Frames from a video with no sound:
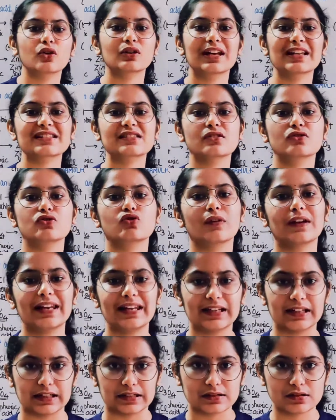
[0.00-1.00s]
known as
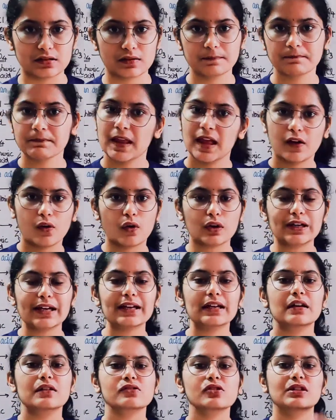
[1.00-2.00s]
jewelries.
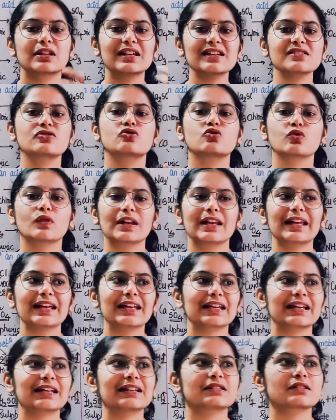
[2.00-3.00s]
Okay, so these
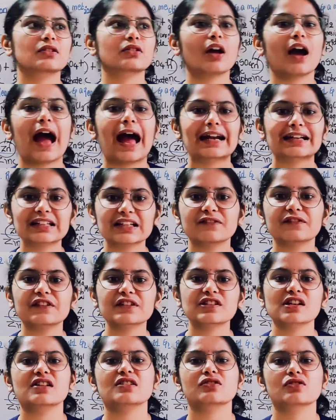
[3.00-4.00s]
jewelries,
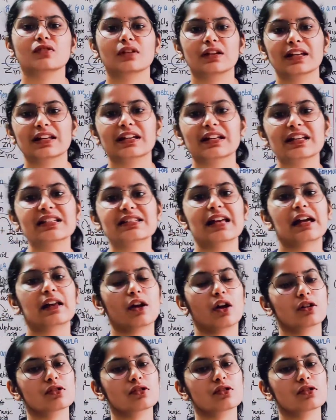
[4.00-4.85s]
artificial jewelries are